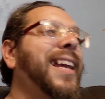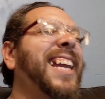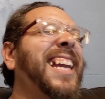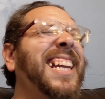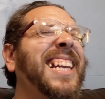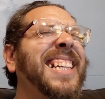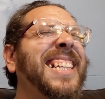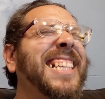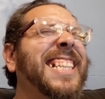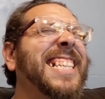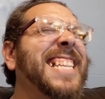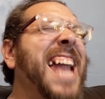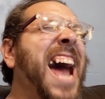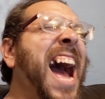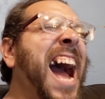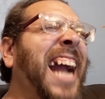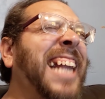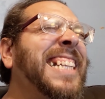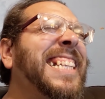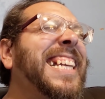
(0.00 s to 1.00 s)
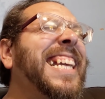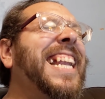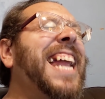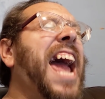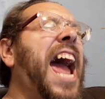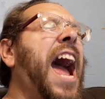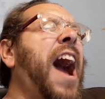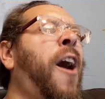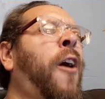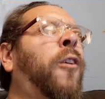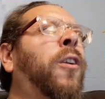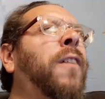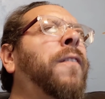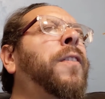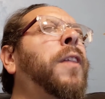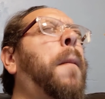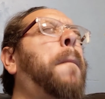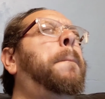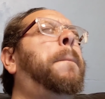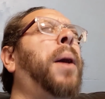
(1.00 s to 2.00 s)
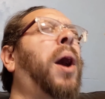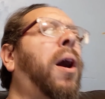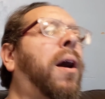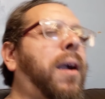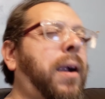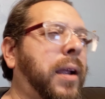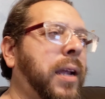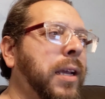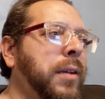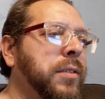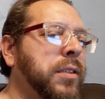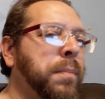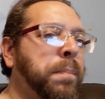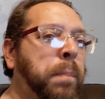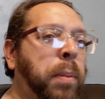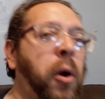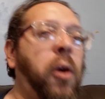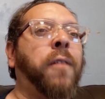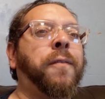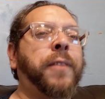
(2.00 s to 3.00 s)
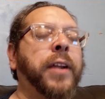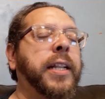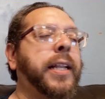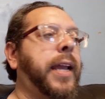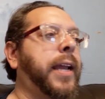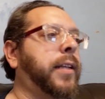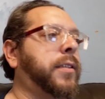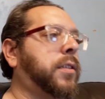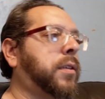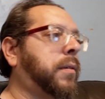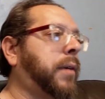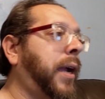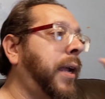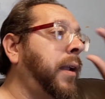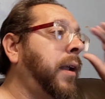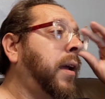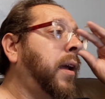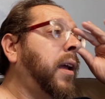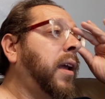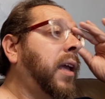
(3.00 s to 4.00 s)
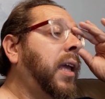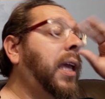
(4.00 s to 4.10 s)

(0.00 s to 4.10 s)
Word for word: He knocked it out of the park. It was a perfect answer, right?